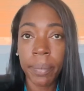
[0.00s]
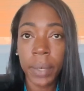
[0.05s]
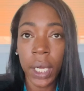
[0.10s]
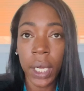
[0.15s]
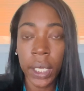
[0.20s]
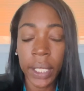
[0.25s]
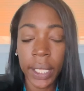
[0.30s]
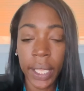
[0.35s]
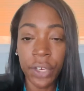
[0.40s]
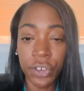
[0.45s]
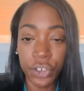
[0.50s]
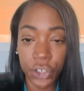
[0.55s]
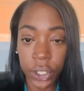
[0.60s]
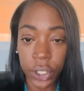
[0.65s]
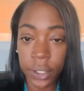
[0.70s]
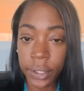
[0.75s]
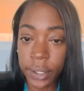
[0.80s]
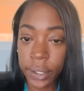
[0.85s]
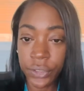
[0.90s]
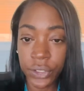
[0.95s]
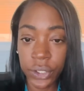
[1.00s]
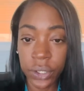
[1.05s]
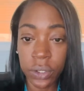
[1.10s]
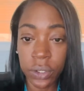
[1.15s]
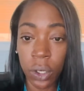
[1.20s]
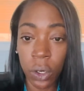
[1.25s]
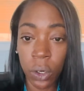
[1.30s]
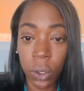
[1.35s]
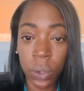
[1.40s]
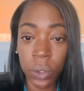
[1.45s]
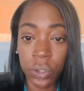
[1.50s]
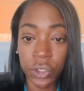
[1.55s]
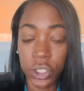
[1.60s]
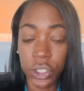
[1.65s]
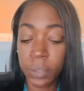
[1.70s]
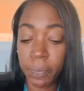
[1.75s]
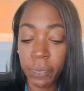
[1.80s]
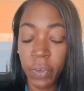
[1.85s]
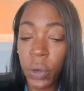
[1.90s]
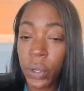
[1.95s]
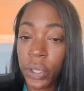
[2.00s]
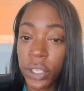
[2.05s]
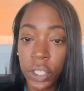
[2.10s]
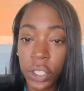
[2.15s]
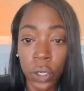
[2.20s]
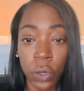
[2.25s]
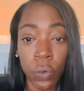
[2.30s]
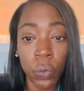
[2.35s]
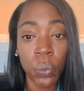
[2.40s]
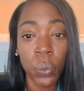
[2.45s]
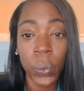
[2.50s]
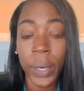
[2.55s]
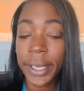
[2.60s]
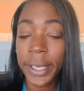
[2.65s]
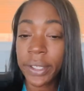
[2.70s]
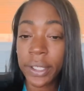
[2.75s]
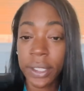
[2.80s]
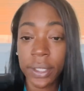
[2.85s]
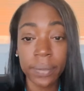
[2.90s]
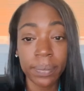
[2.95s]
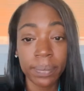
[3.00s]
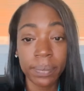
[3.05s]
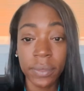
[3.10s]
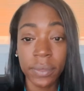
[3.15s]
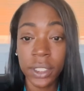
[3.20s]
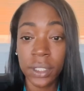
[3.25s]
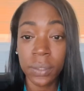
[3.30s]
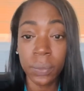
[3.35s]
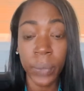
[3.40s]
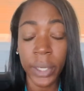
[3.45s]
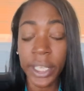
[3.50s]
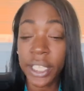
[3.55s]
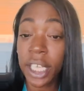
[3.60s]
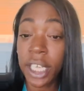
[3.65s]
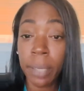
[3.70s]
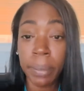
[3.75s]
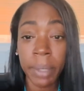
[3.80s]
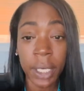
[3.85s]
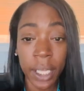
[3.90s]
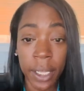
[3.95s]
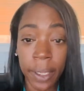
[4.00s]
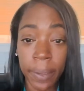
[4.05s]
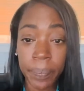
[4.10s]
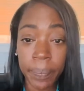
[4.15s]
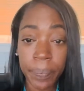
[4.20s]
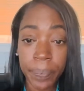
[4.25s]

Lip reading: Again, just focus on what's coming up,